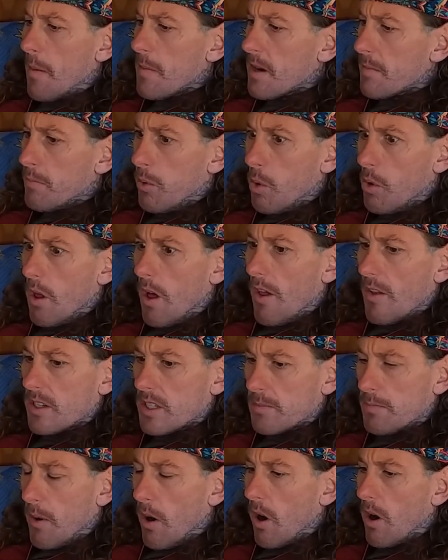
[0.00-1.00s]
I'm gonna pull all
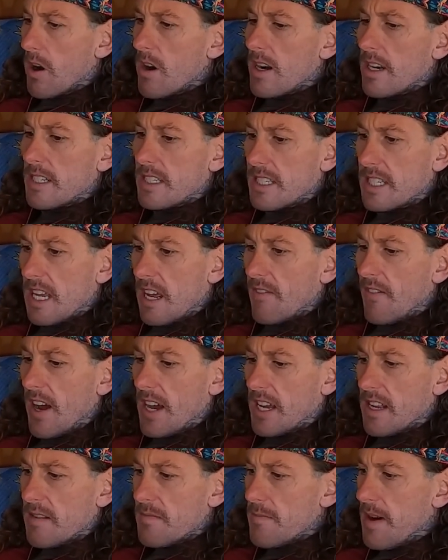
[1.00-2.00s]
this apart and see if
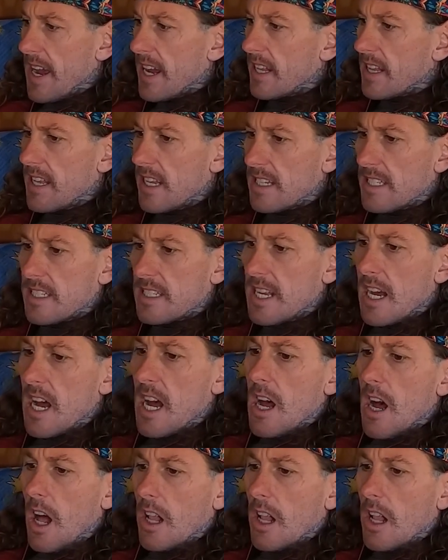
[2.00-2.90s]
I can make this